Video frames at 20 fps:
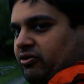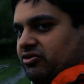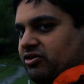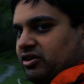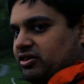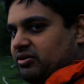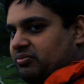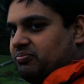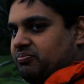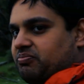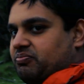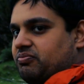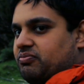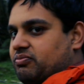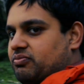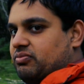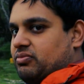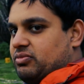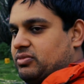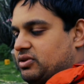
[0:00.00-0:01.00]
I was on
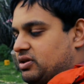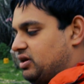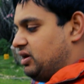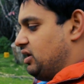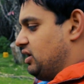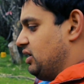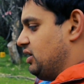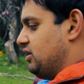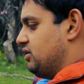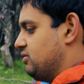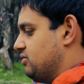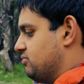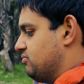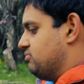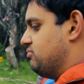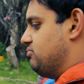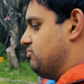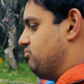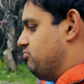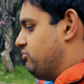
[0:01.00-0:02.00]
the
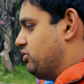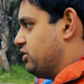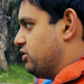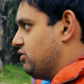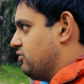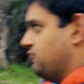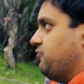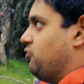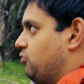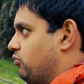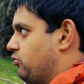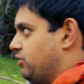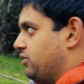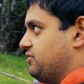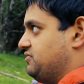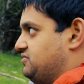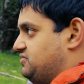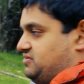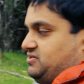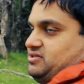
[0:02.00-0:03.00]
brink of the
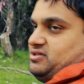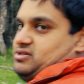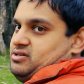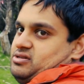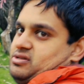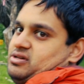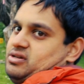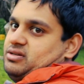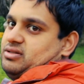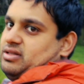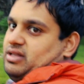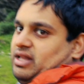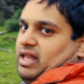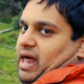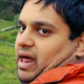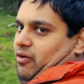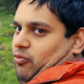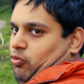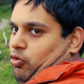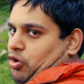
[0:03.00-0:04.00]
forest, the
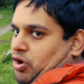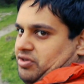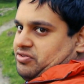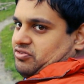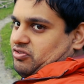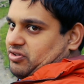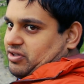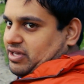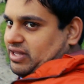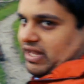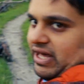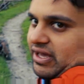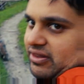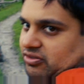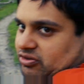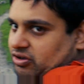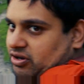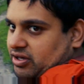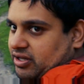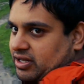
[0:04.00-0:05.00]
light was looking like
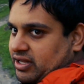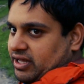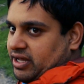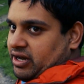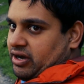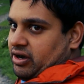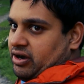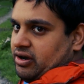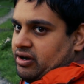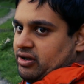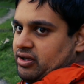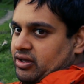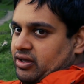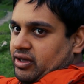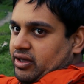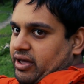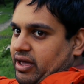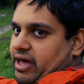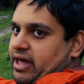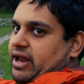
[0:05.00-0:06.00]
it's gonna clear,
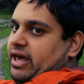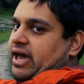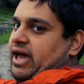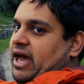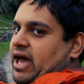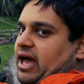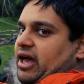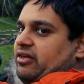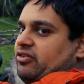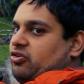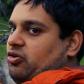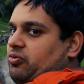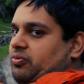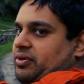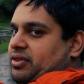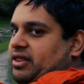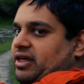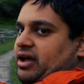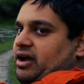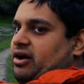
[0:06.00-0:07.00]
and it has
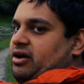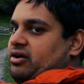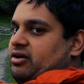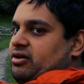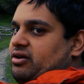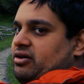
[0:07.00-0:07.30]
over there